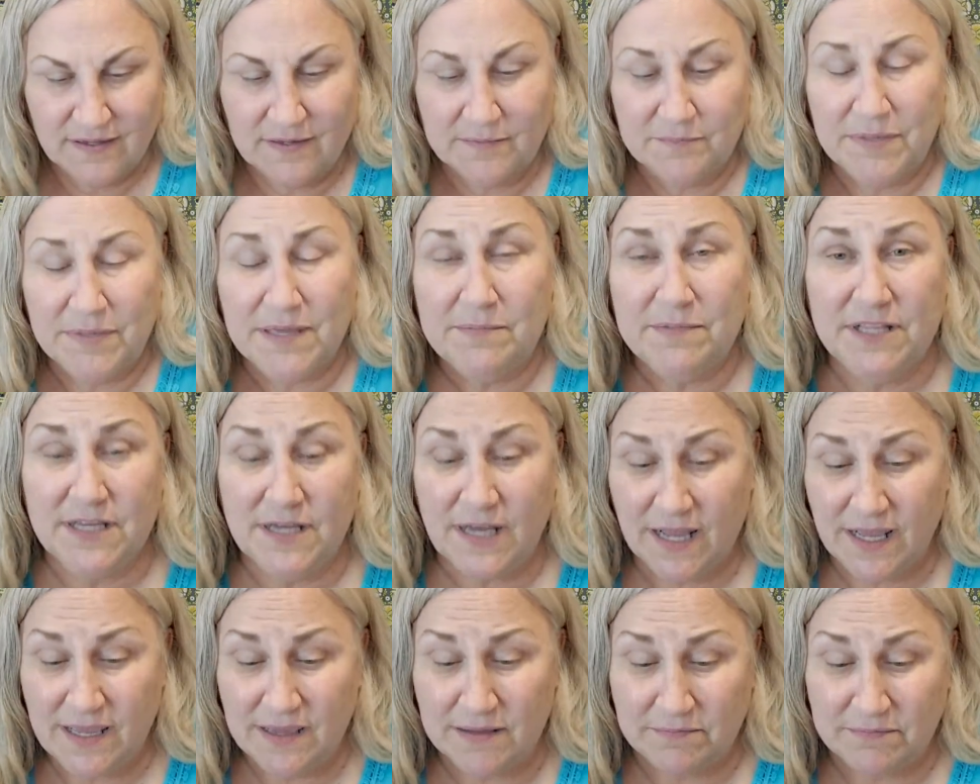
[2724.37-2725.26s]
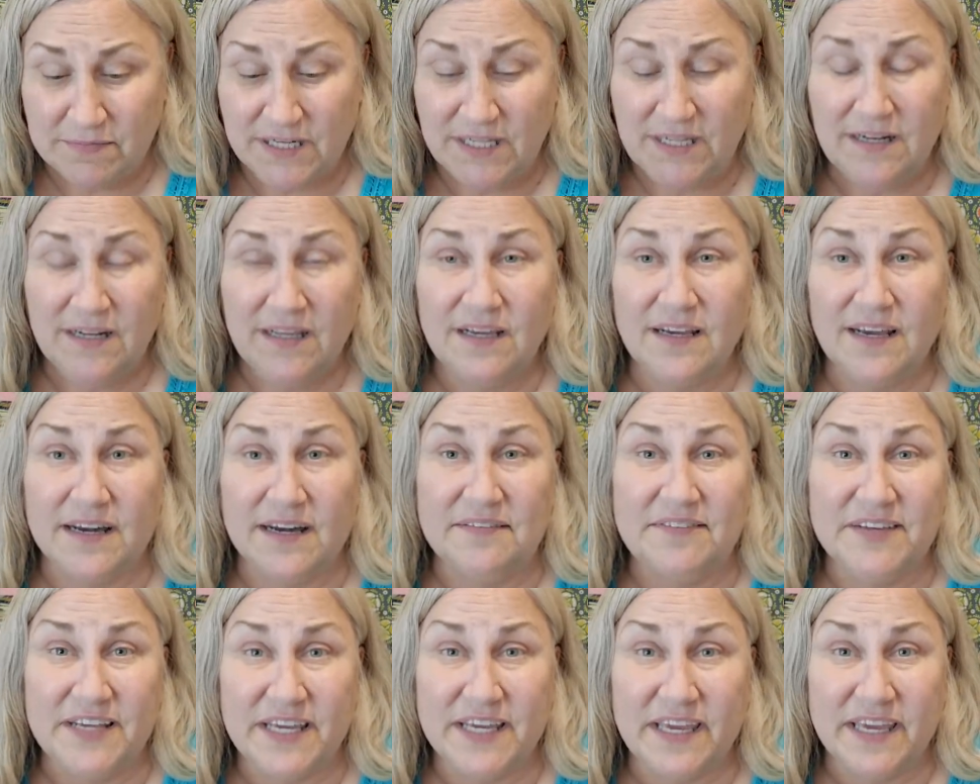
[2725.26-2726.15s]
Pamela, I am needing a
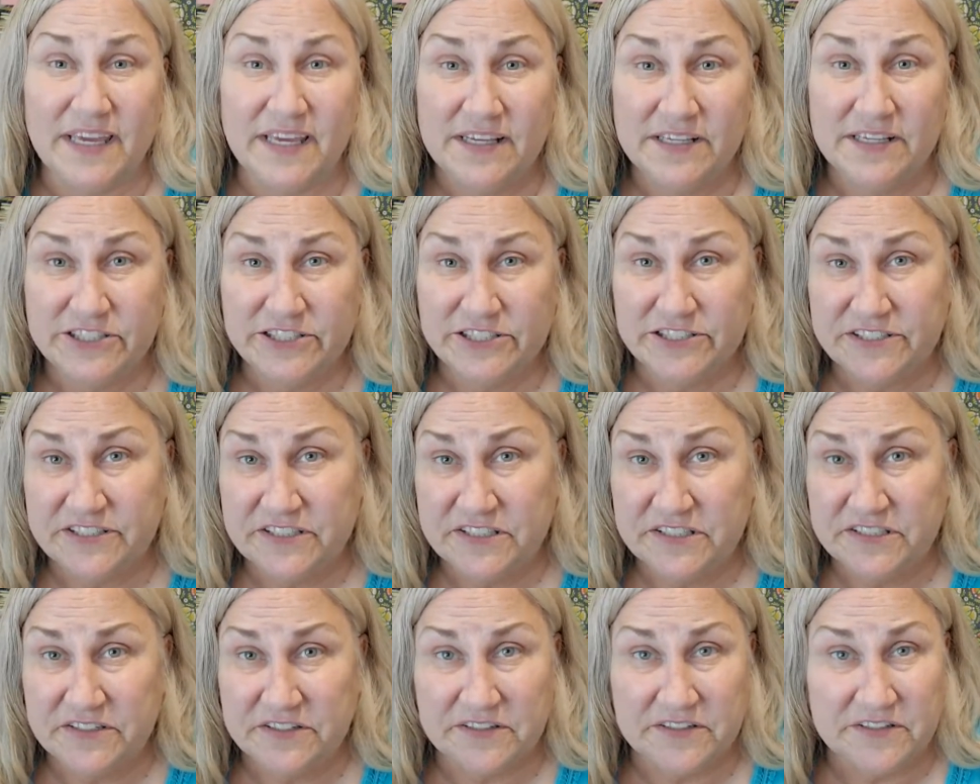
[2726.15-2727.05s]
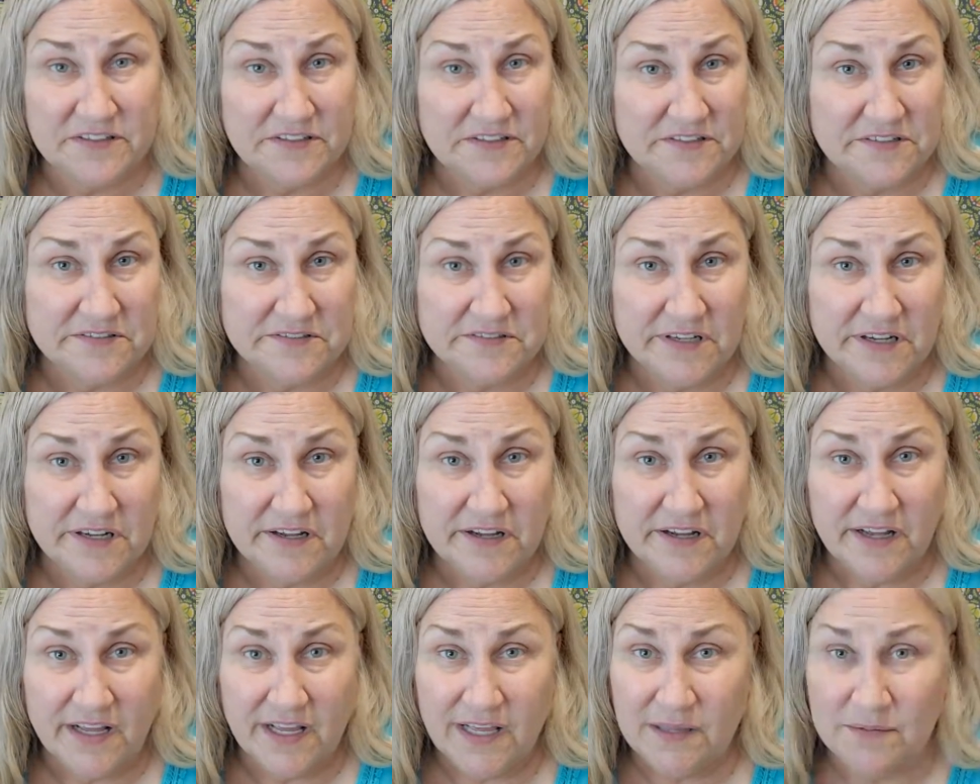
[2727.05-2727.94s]
vacation. Girl,
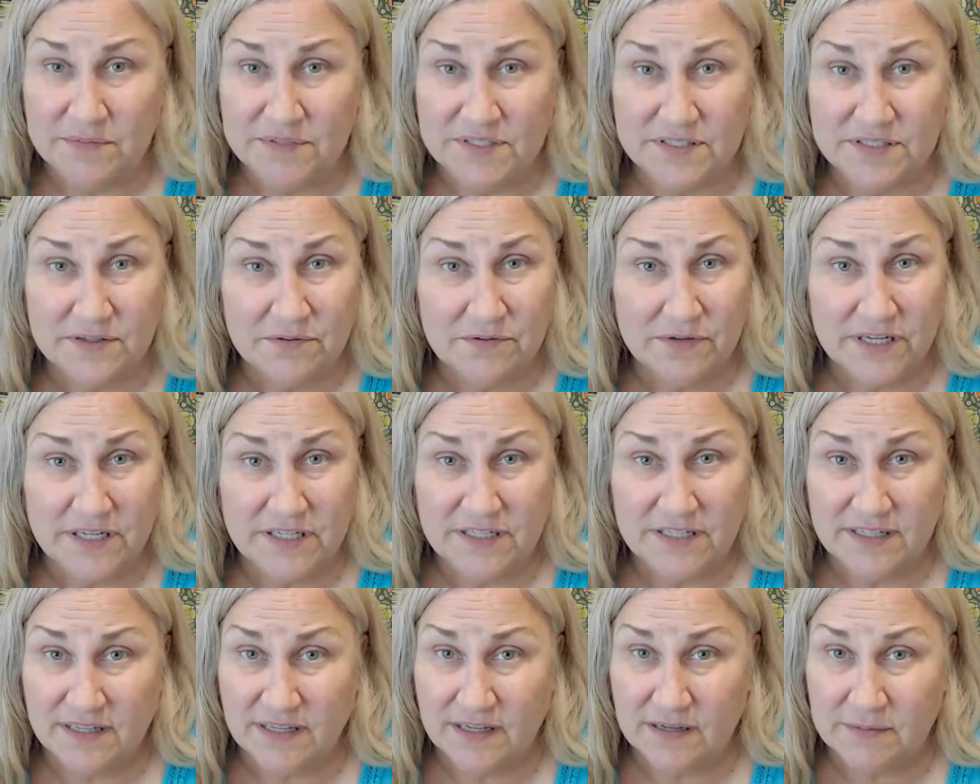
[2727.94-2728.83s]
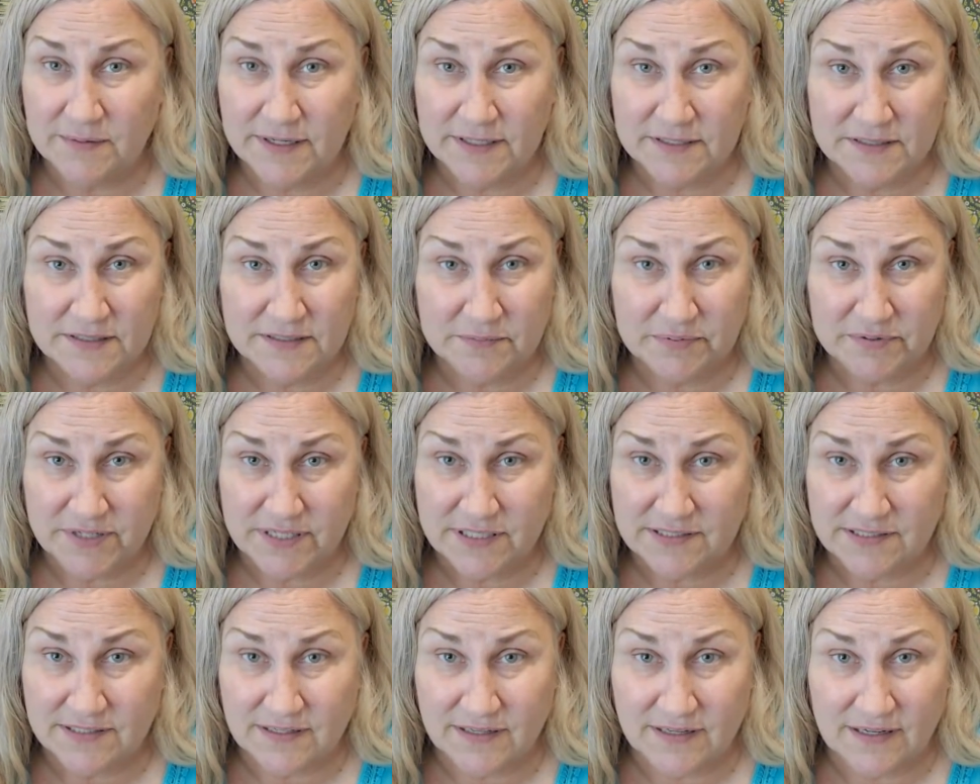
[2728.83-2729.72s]
I am so ready to come out to
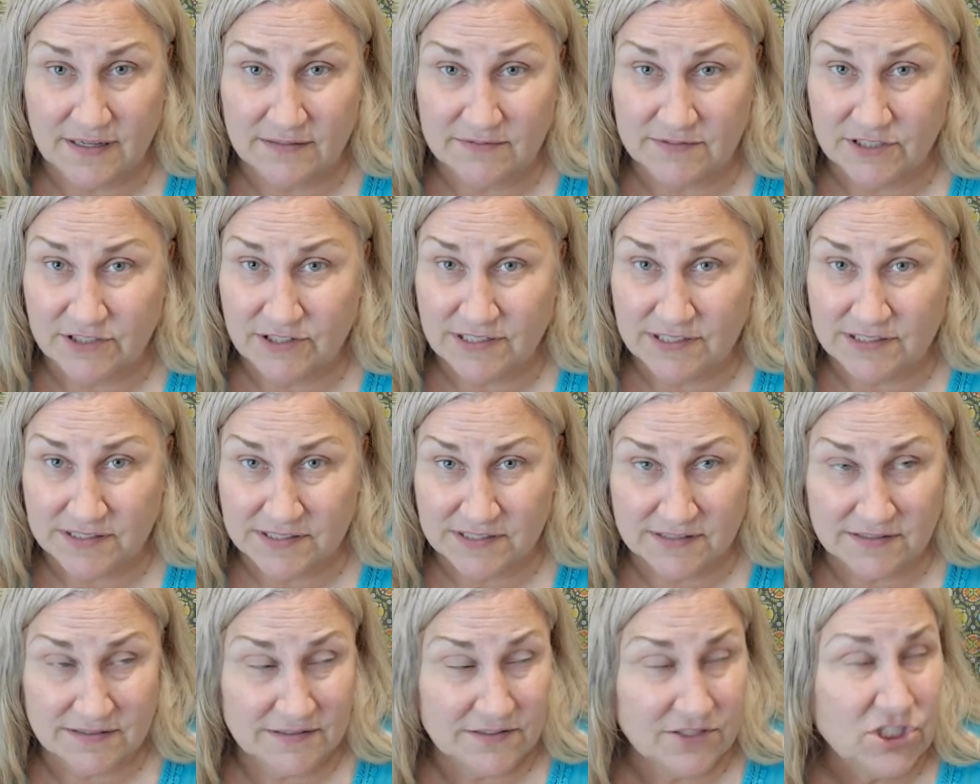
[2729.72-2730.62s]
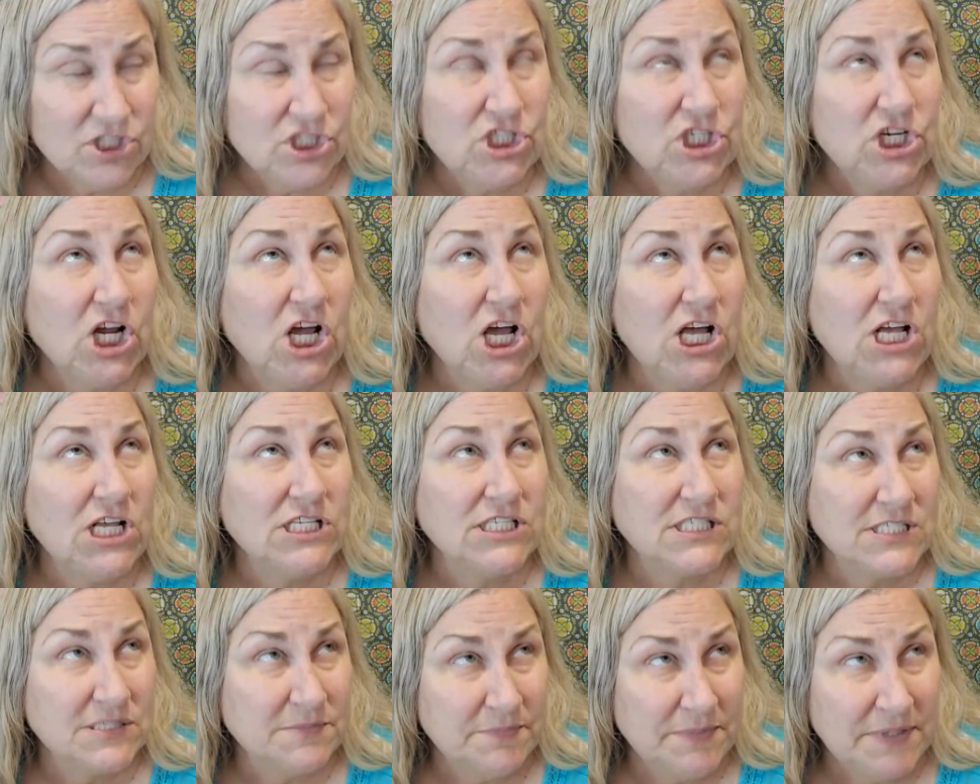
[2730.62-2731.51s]
Prescott. Trust,
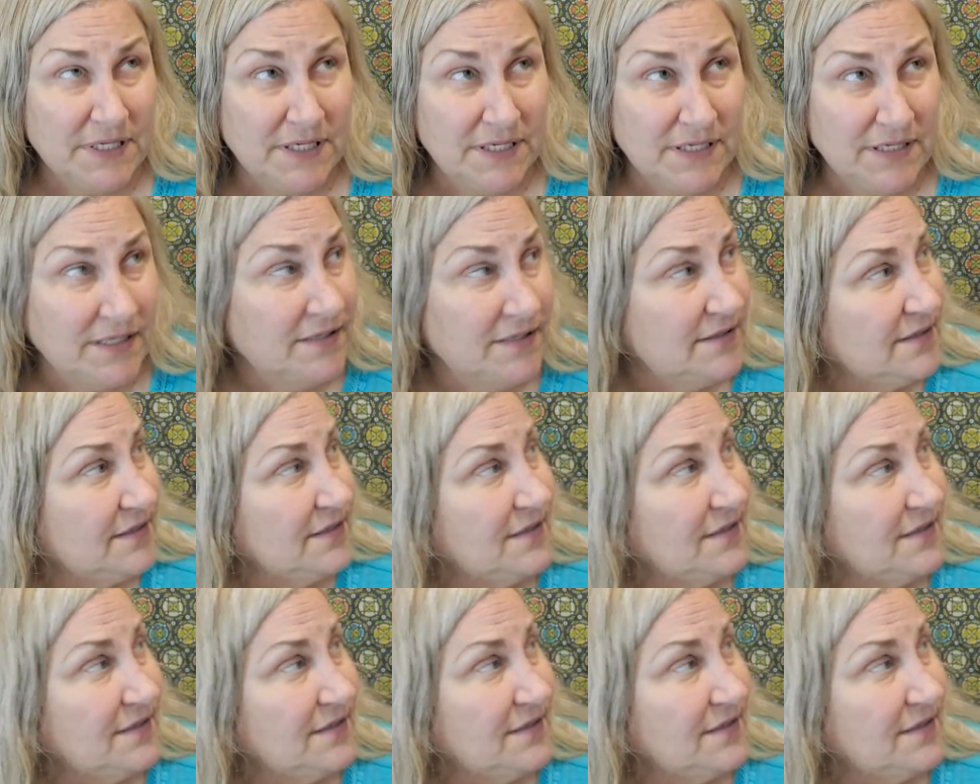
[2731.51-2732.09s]
trust me.